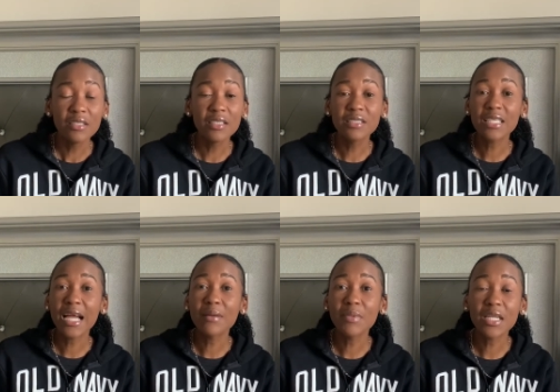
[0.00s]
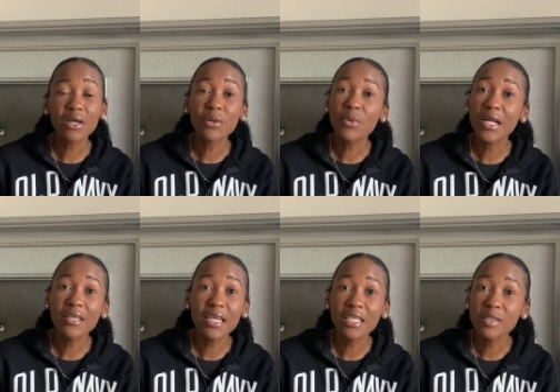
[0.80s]
the timing of
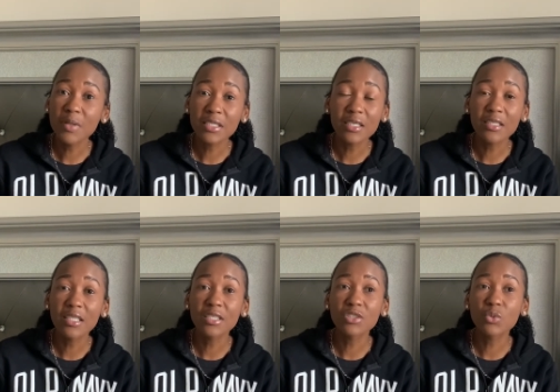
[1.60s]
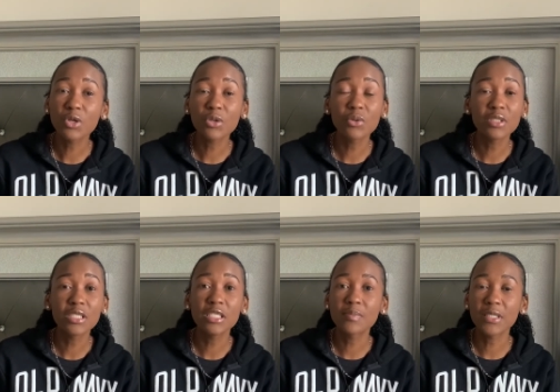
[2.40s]
what they expected the thing to work out
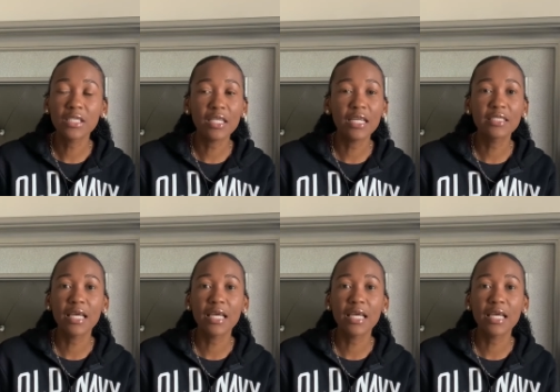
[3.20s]
in this particular